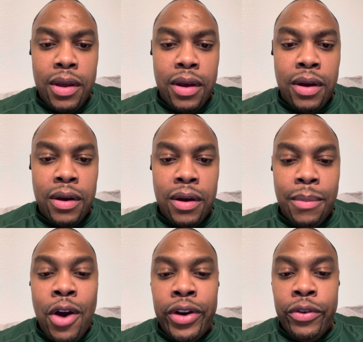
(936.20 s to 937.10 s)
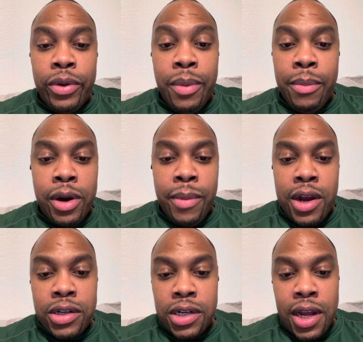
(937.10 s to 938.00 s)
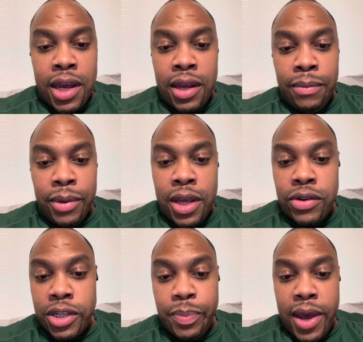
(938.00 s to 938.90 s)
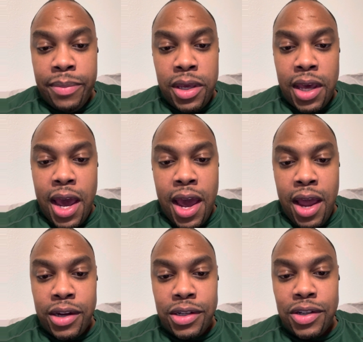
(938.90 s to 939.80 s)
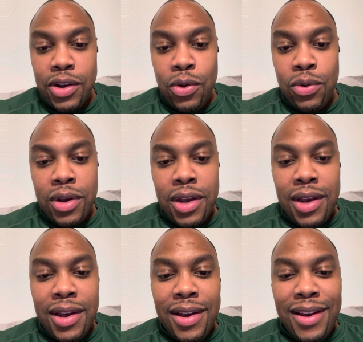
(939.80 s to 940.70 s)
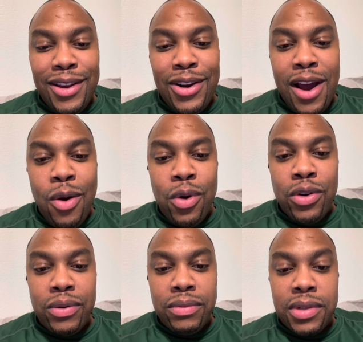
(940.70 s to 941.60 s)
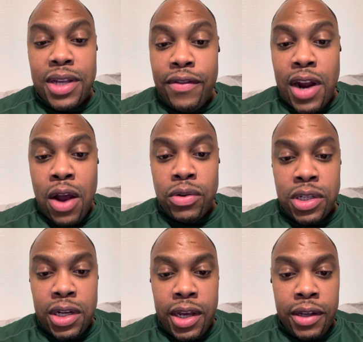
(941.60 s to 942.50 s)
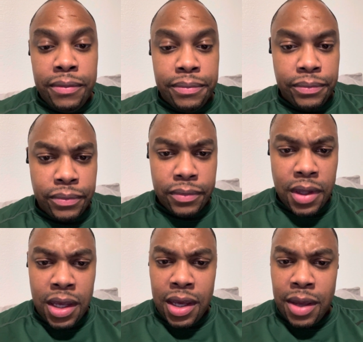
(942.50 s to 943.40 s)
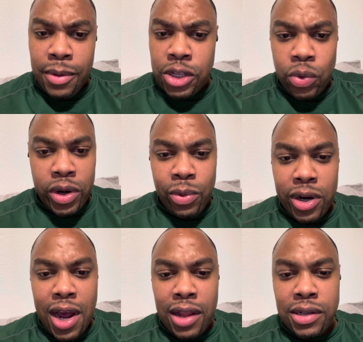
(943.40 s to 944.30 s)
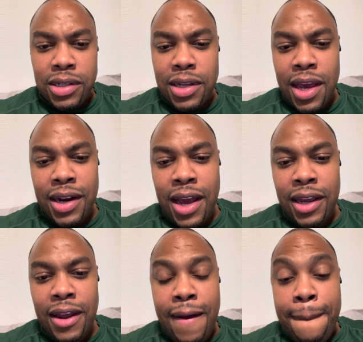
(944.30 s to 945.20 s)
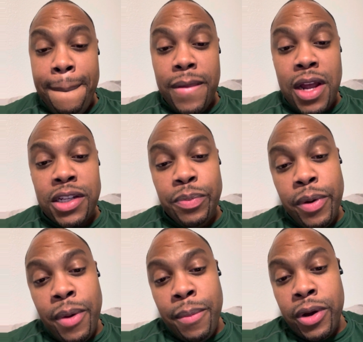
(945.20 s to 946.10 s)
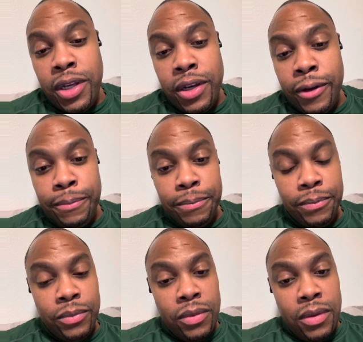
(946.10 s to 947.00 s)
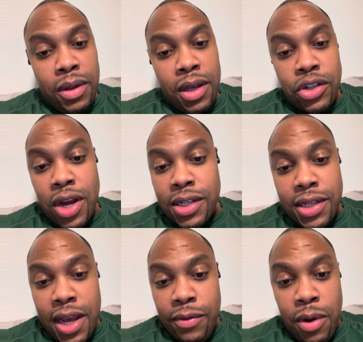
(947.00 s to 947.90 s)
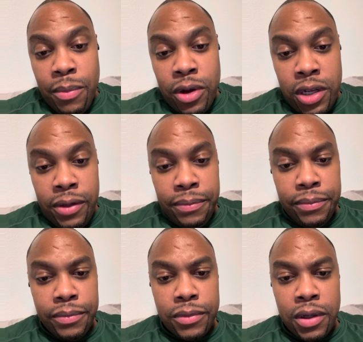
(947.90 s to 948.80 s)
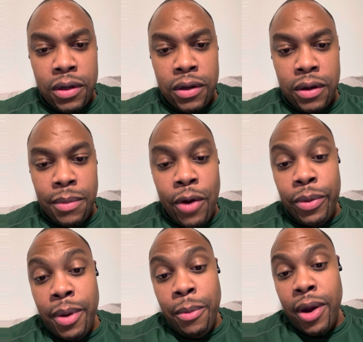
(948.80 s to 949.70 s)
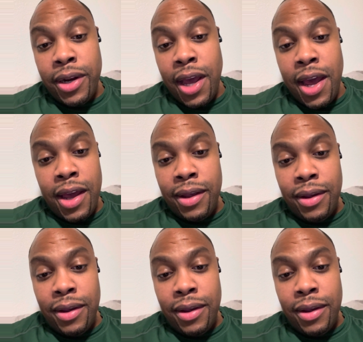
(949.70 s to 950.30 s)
I don't even remember the manager name, but he'll just pay me cash. So, I work 7 hours a day. He'll give me $21 at night. And I just put my money up and try to save my money. I remember my dad